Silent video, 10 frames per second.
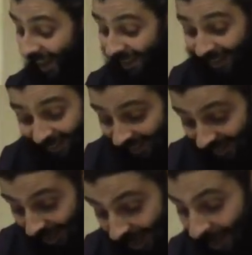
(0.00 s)
and
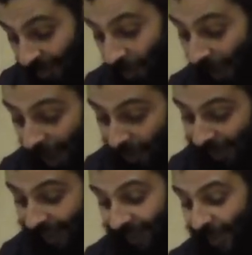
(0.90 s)
how
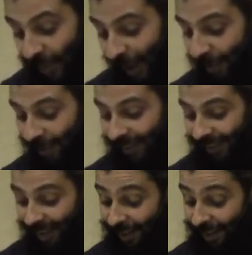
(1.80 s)
can I describe it?